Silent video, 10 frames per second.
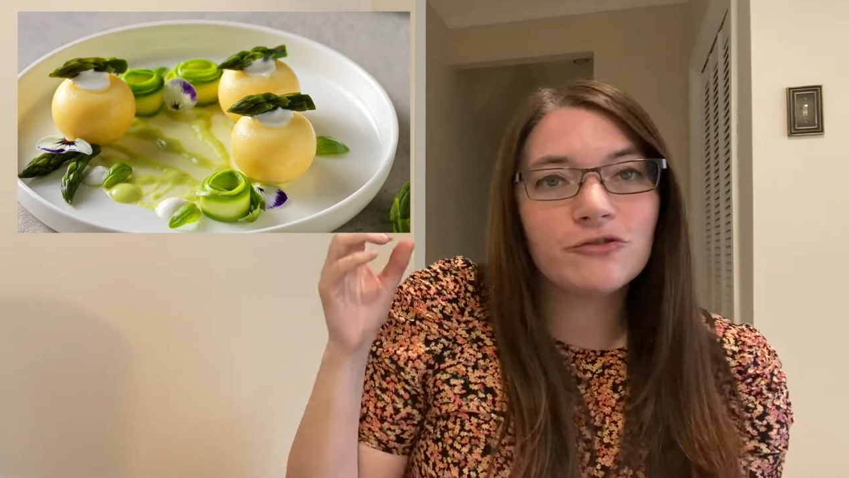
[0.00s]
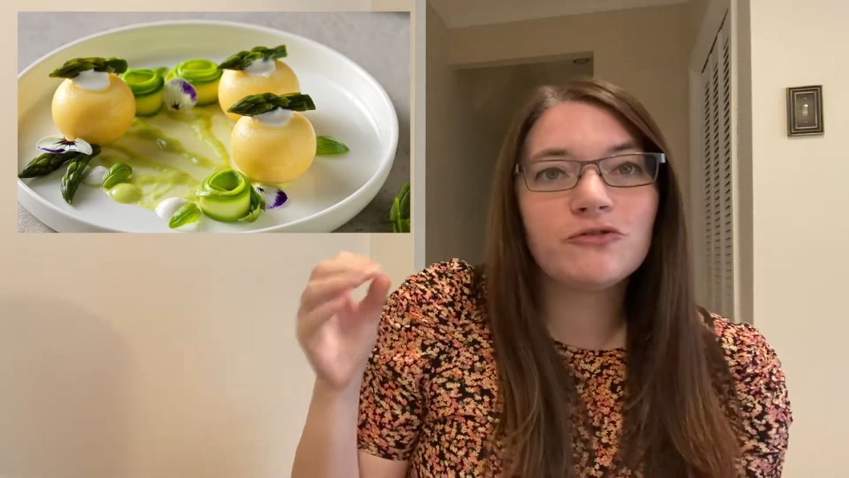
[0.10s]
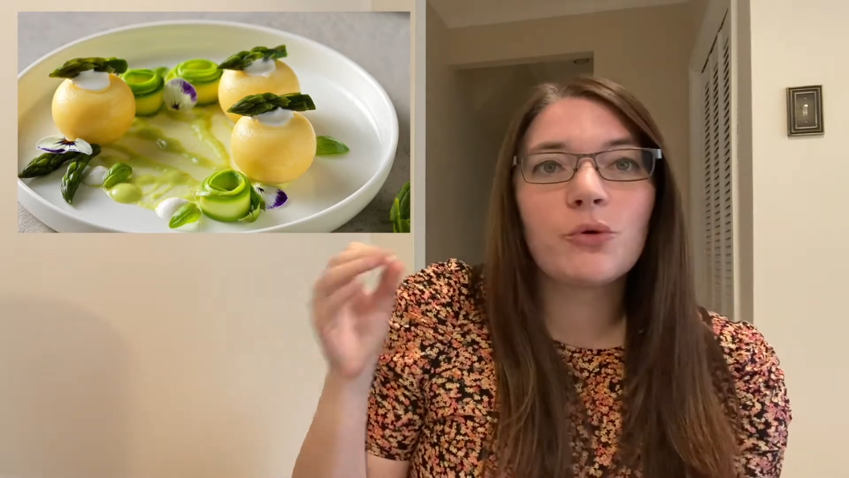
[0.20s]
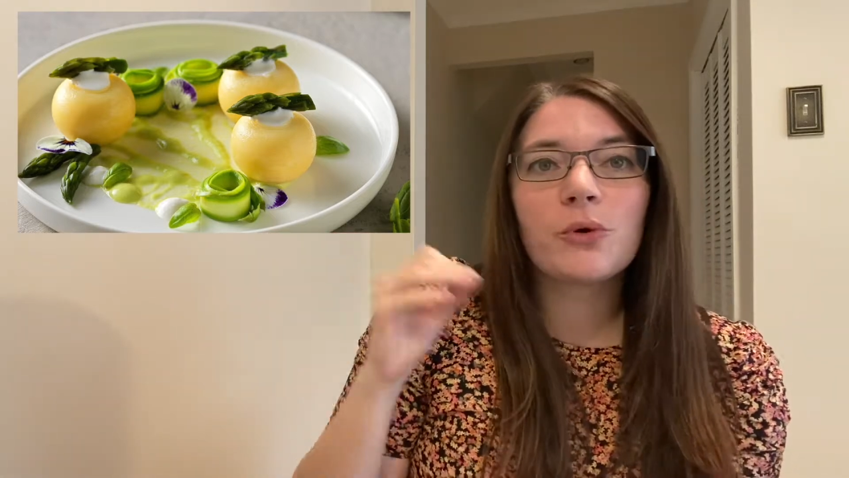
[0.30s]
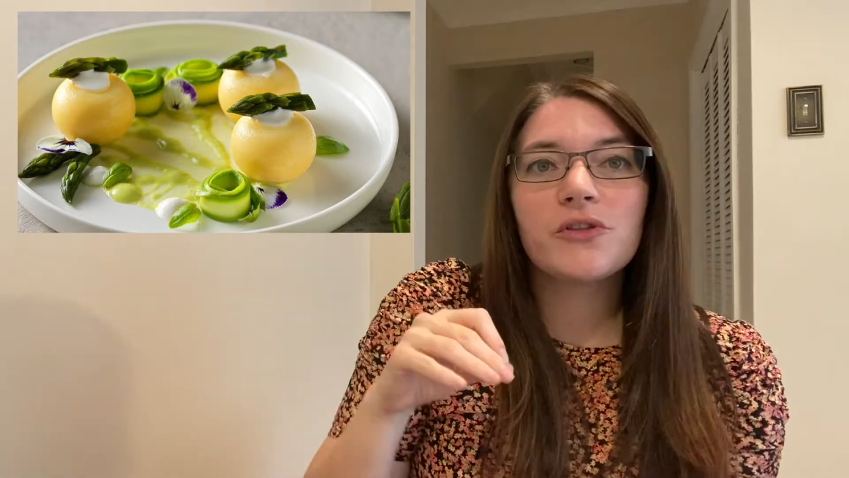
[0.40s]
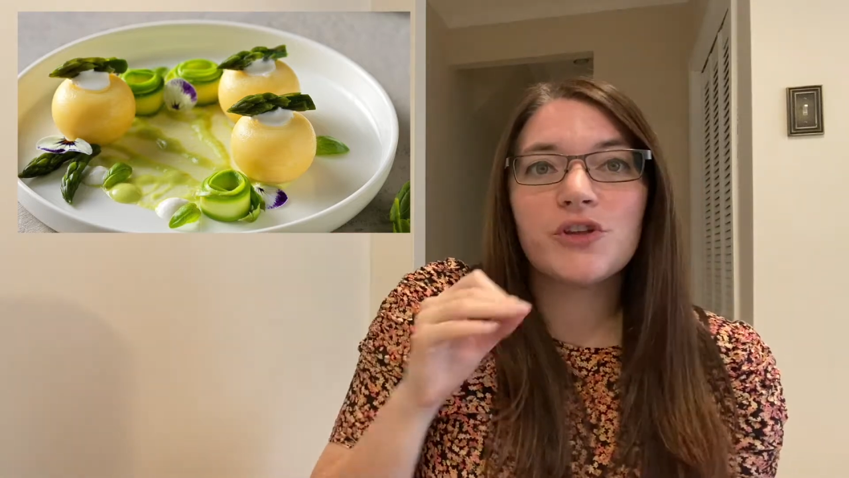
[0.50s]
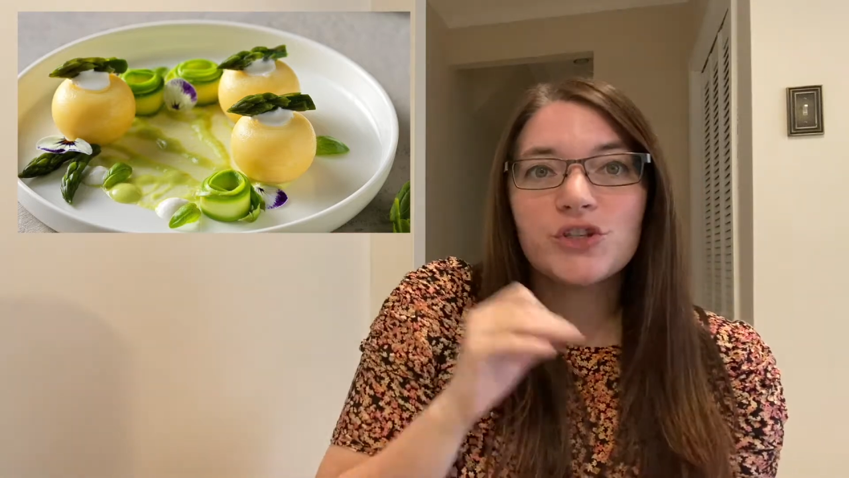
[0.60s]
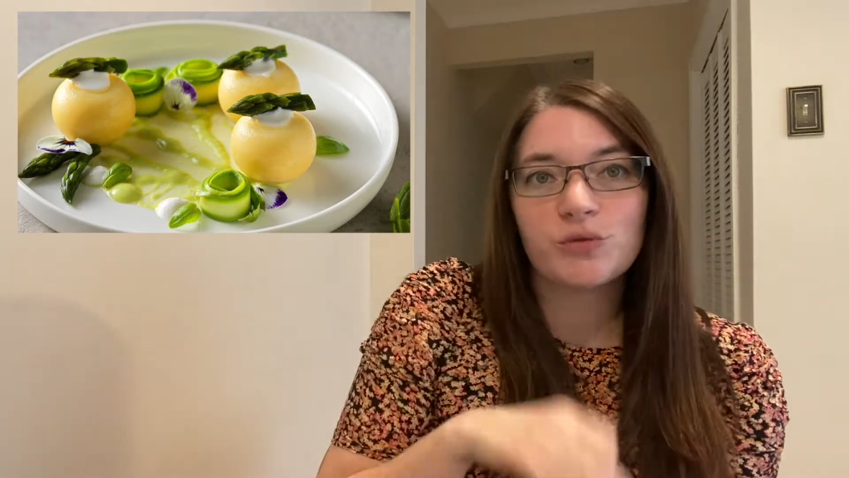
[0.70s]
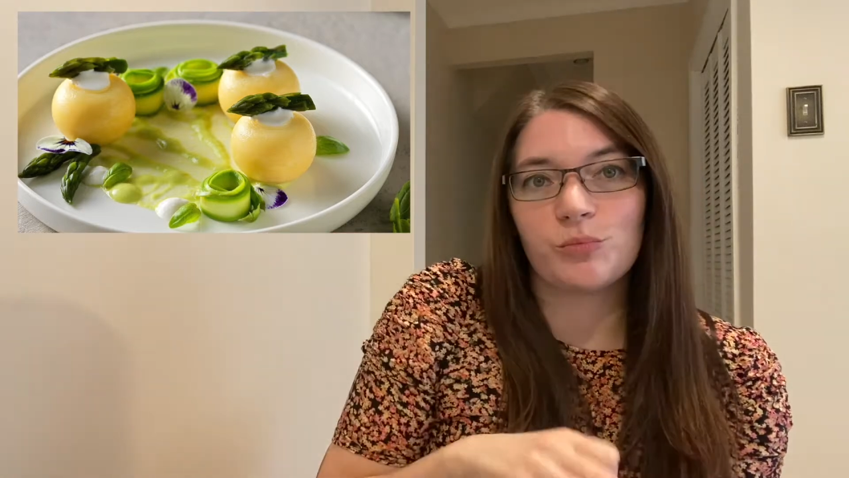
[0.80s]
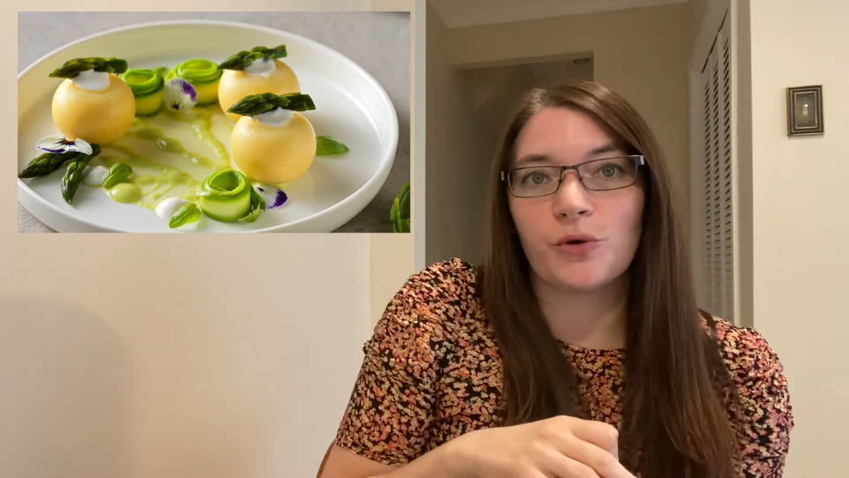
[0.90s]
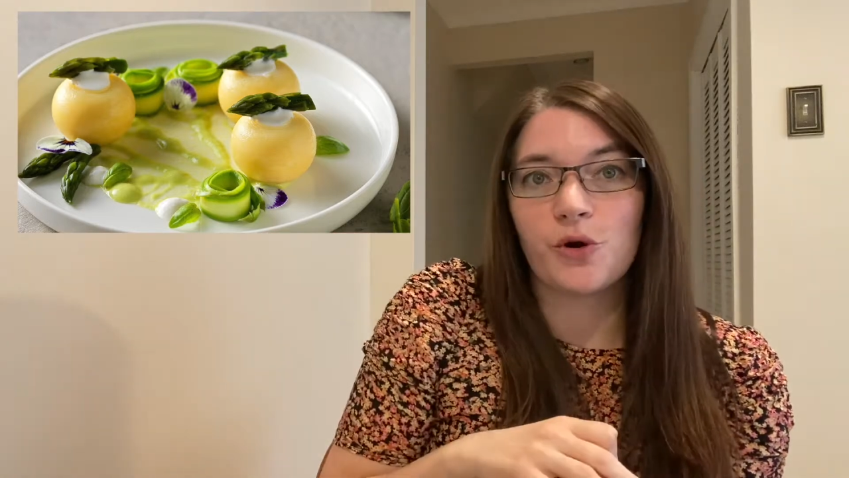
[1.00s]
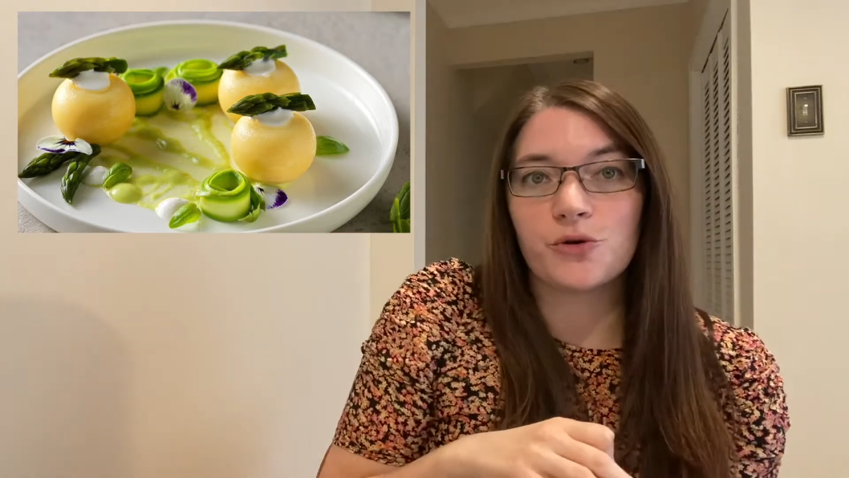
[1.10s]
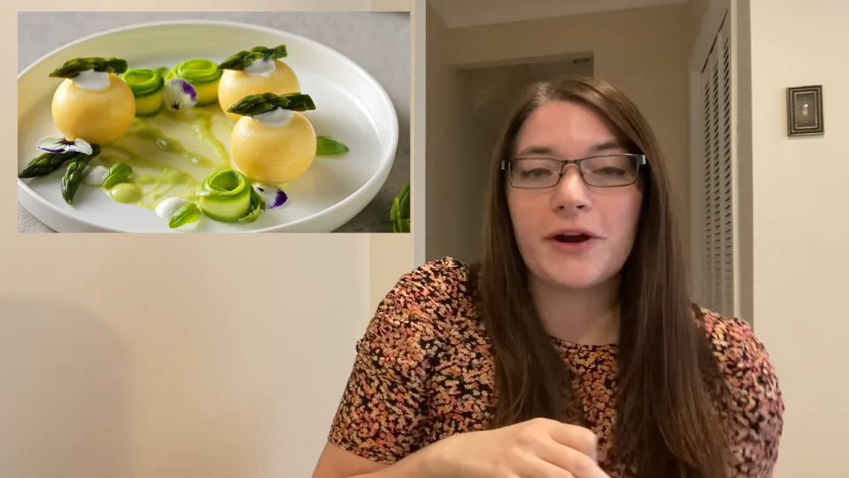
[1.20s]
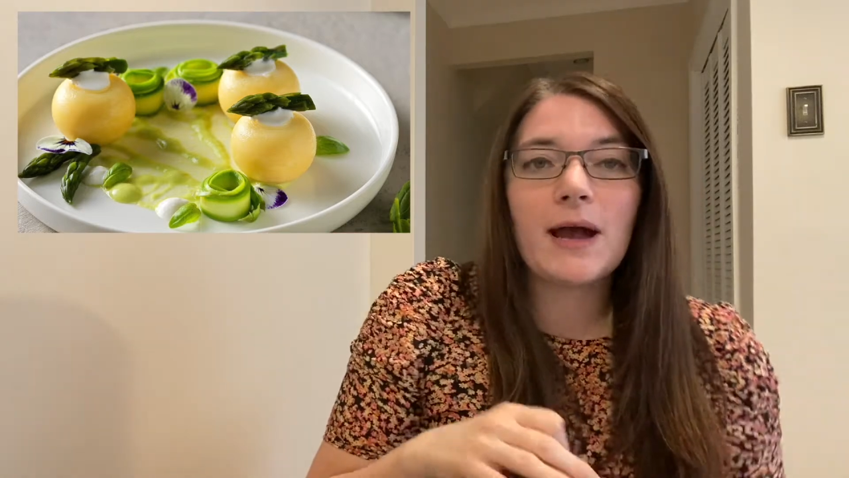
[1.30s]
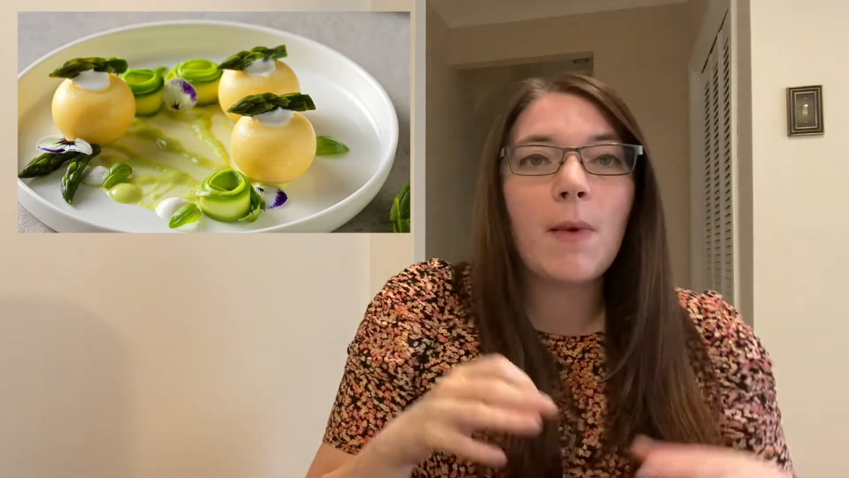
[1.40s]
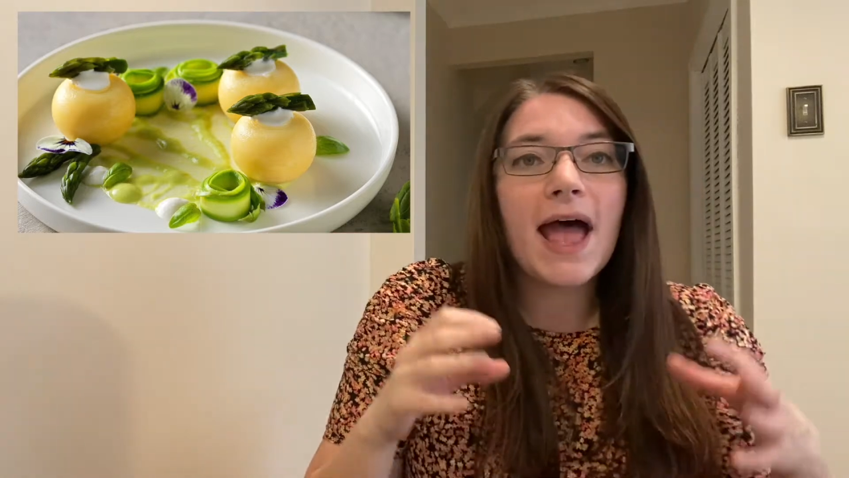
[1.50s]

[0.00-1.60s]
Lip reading: for this program,